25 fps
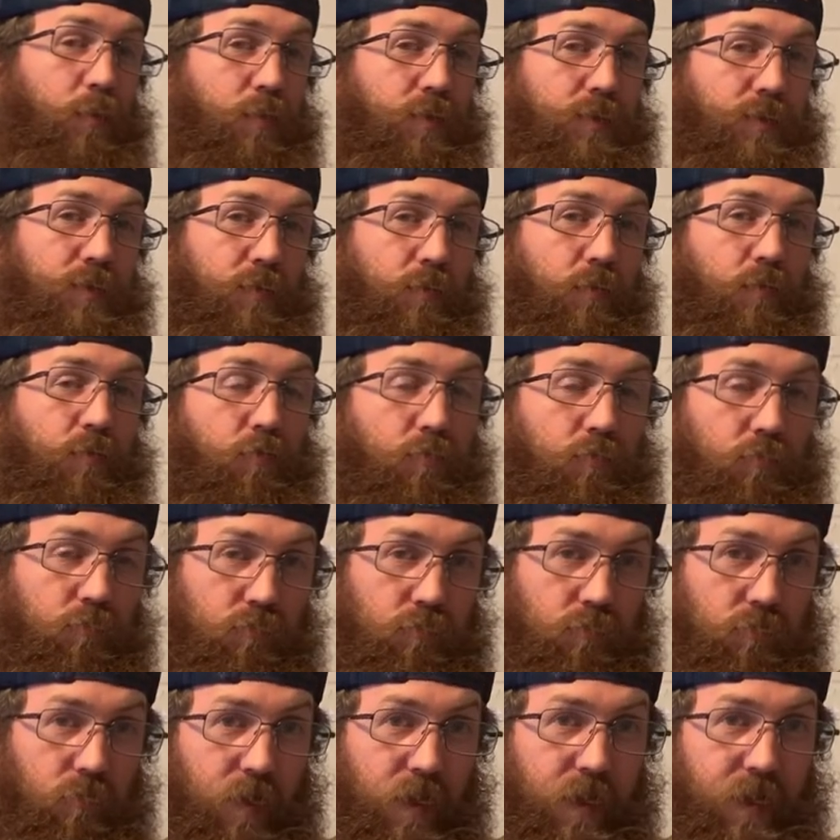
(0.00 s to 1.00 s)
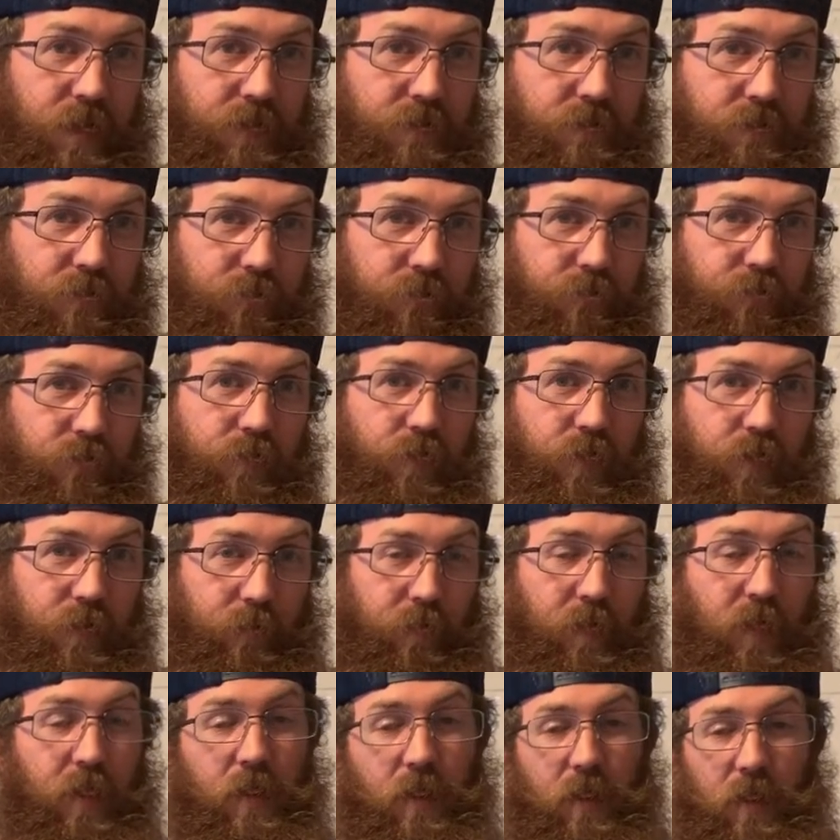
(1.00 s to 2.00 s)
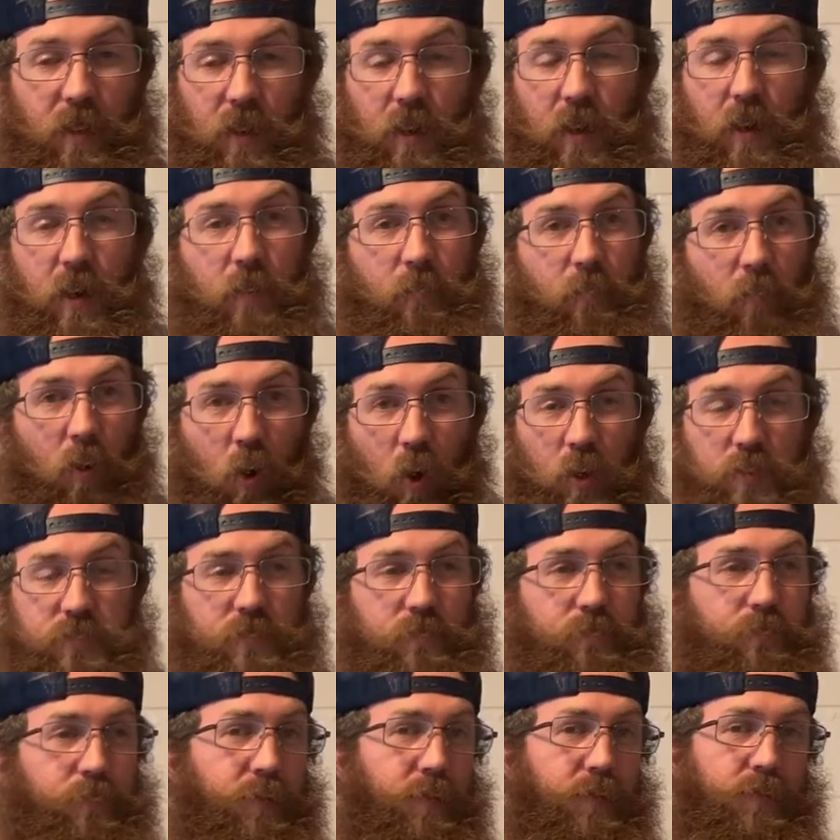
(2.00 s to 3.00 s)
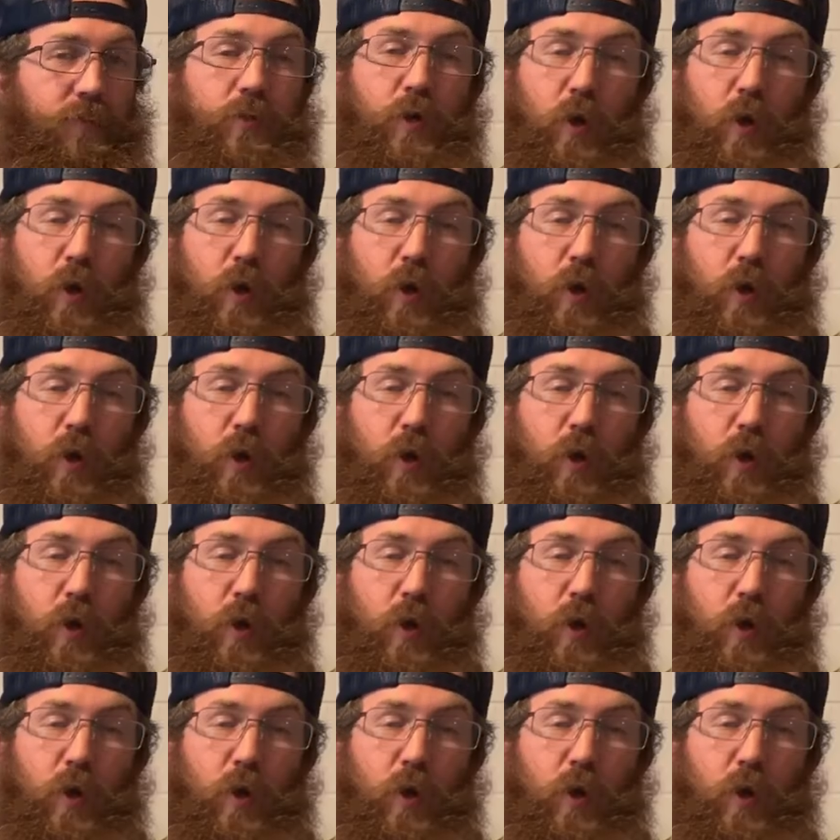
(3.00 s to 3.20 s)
it was a great flip. Awesome piece.